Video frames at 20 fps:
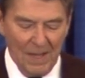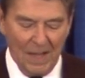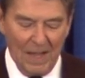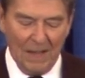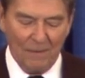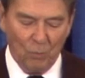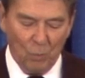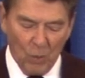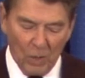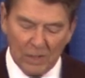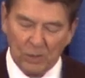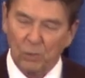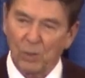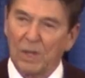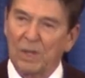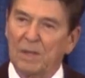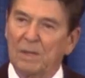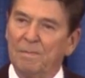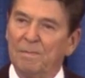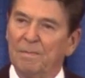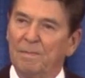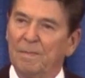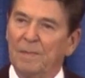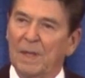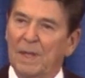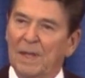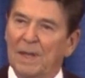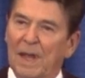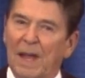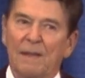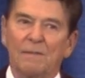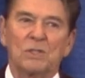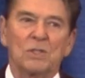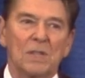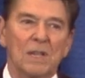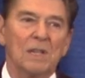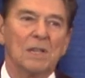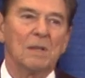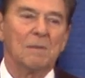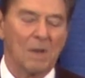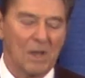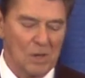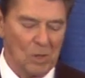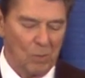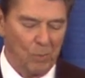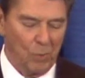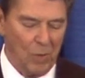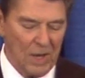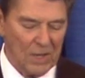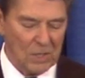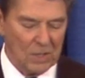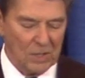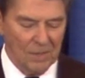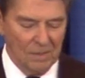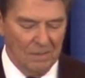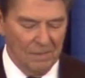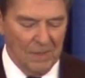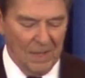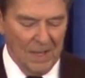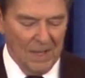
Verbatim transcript: I've worked with them. I've seen them under pressure.